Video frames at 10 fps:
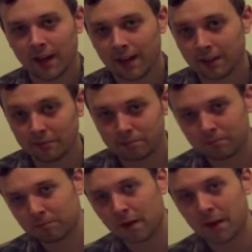Hi,
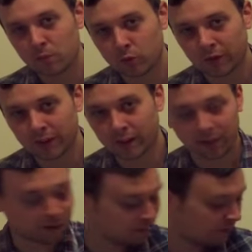my name is Rik
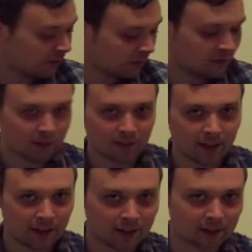Garrett,
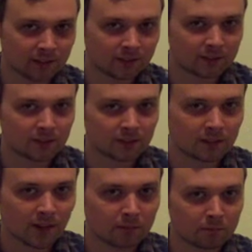
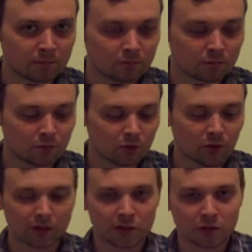and I'm
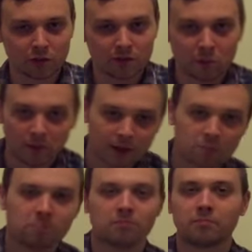going to show you some of
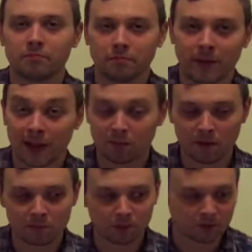my
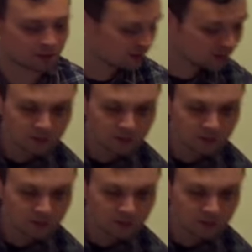handmade books.